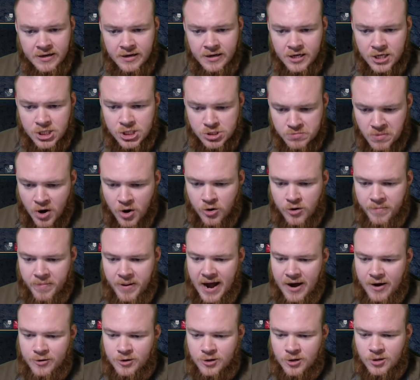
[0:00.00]
smoke
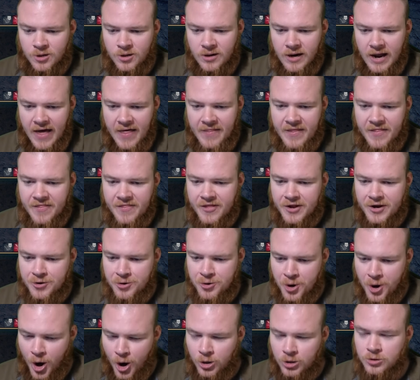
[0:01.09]
powder, and then the
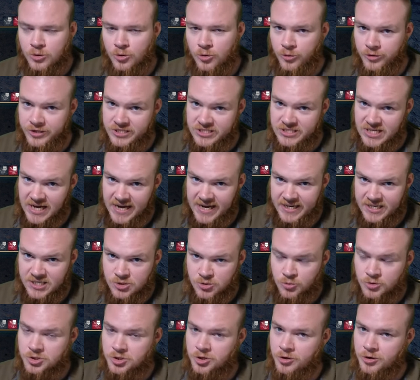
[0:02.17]
nautiloid tanks,
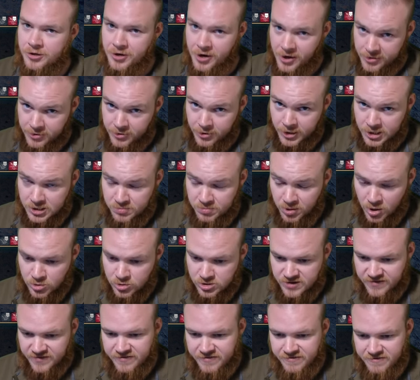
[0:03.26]
which are another
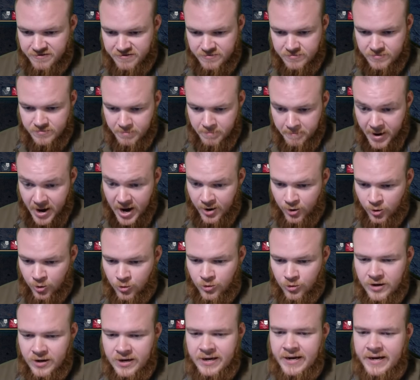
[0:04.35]
explosive barrel,
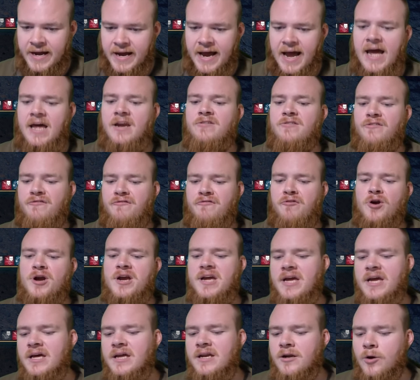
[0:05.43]
and
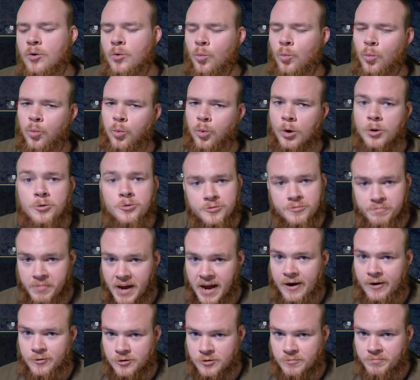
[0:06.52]
freaking rune
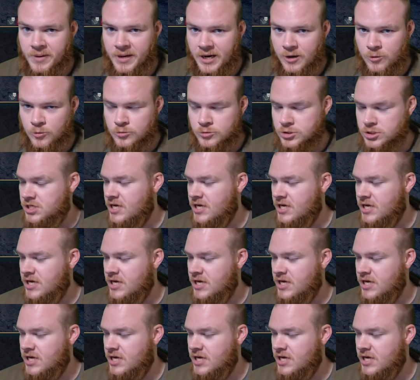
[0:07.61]
powder barrels.